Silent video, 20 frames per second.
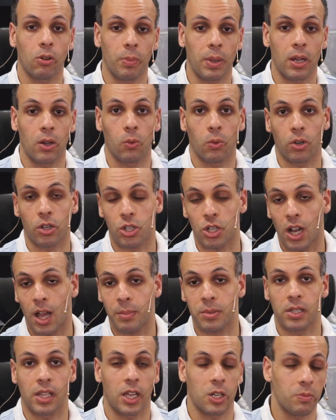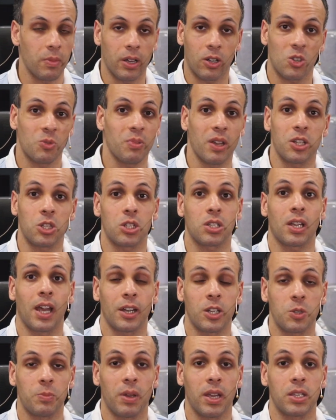repair workshop slash makerspacious
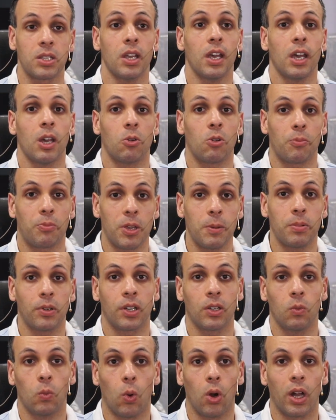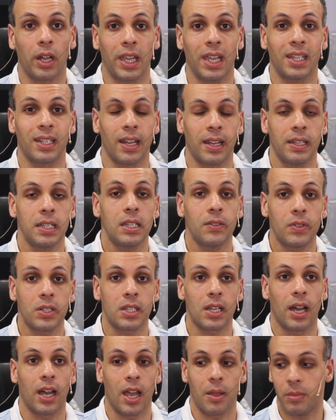kind of space where people can walk in at any given
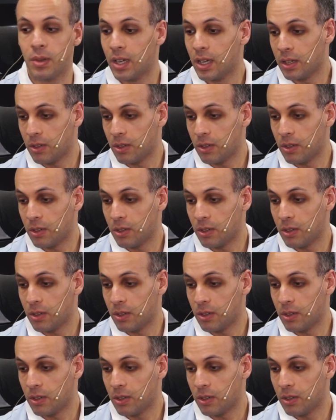time